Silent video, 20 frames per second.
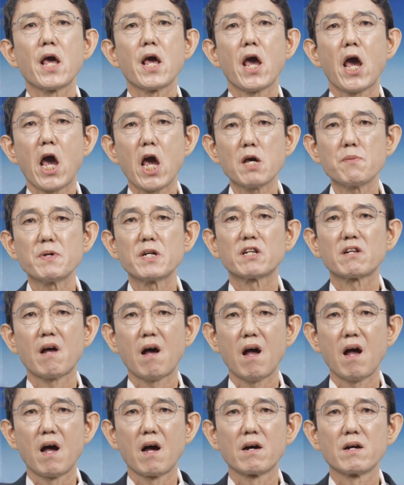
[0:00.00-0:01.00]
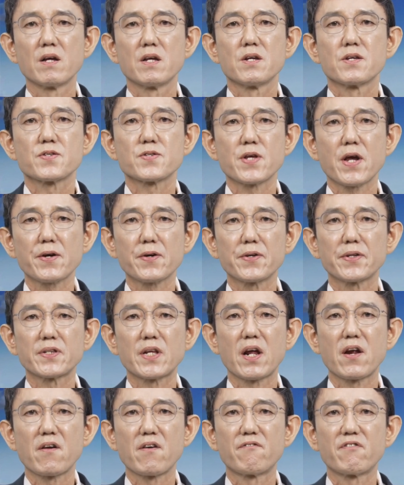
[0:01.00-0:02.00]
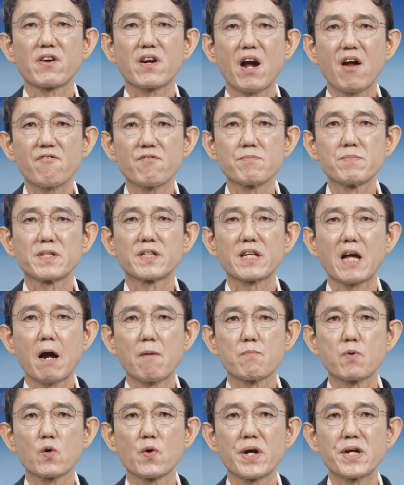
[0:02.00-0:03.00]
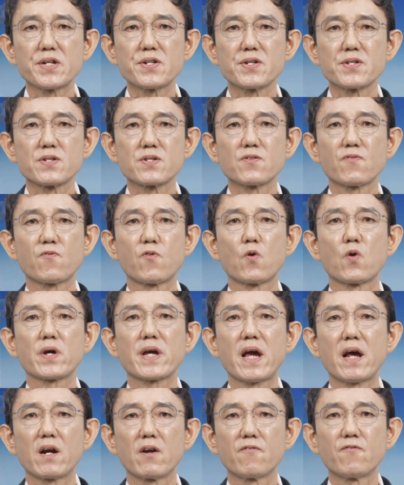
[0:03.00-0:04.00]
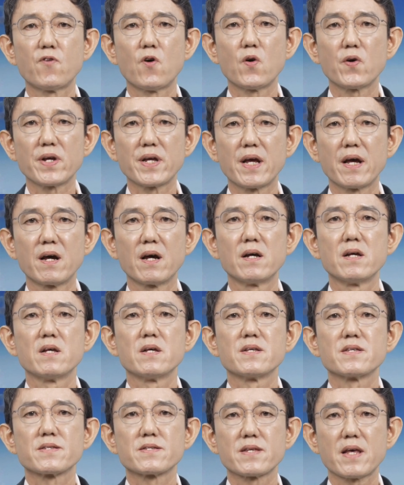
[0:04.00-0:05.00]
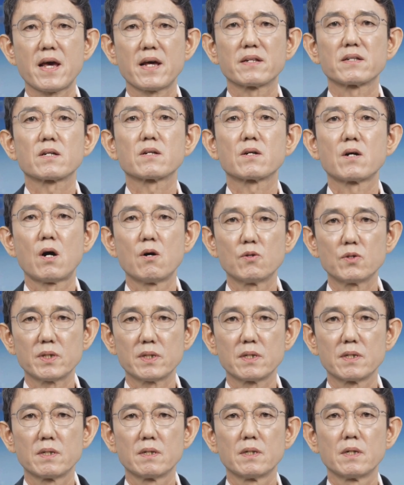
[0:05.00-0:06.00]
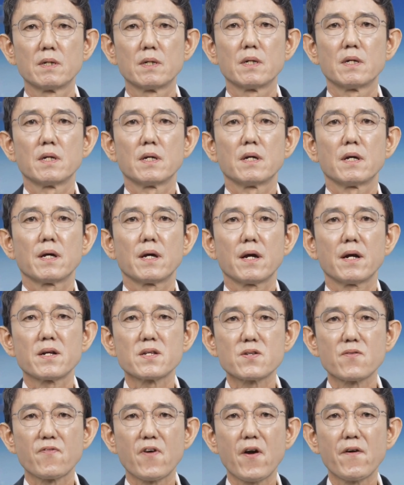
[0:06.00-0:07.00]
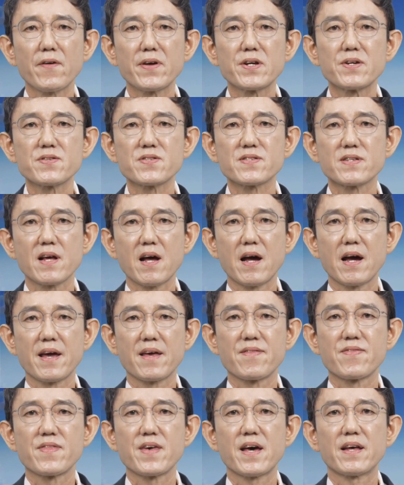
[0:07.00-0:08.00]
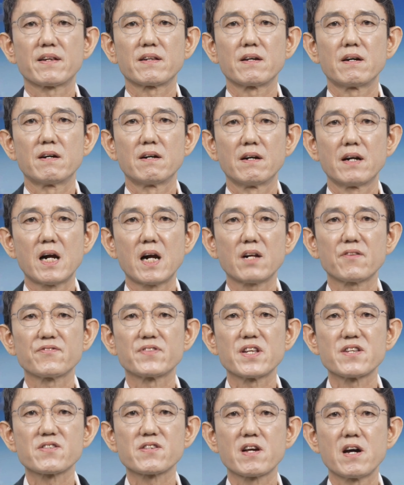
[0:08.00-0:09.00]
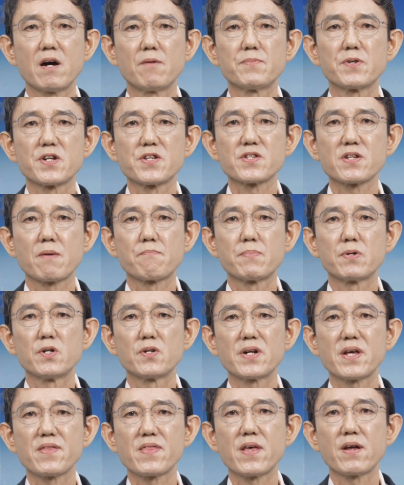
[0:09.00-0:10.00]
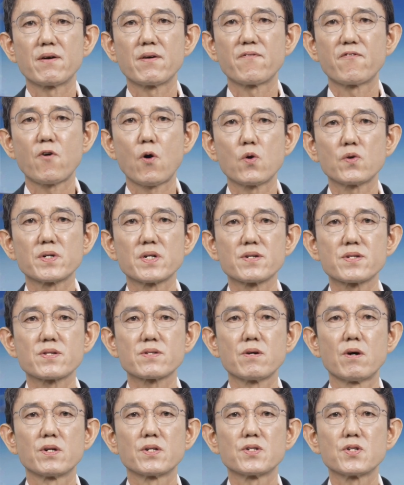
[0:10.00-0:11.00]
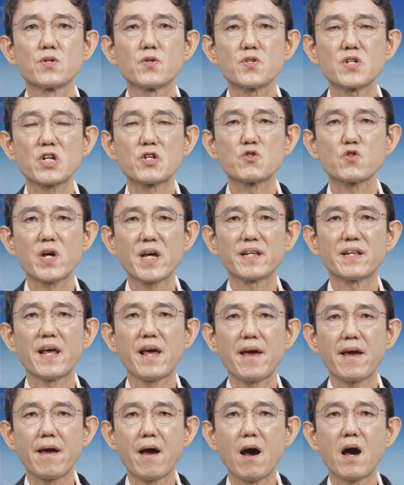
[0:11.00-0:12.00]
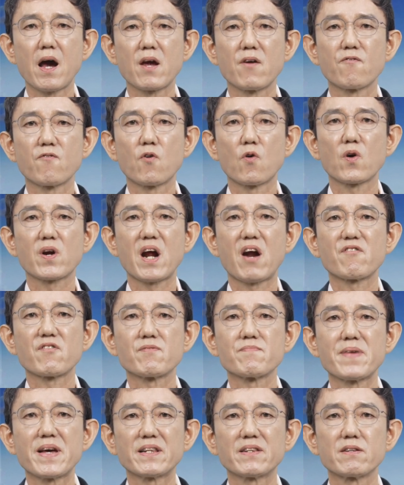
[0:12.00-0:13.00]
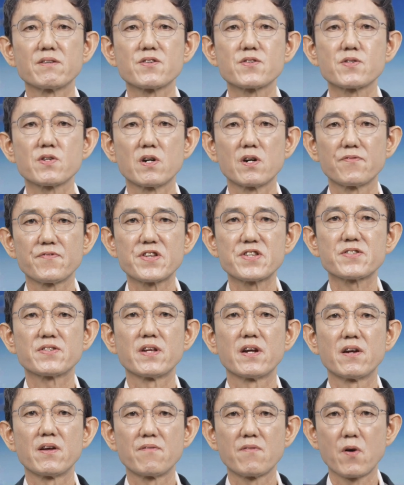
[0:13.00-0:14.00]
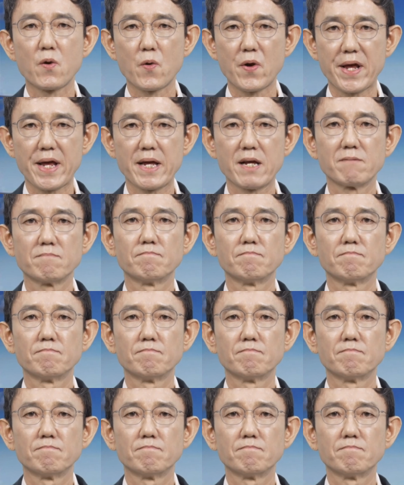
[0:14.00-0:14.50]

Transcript: Amy Tang, Secretary of Government Operations for California, said, quote, "It is a very good sign that a lot of these companies are putting their focus on using Gen AI for governmental service delivery."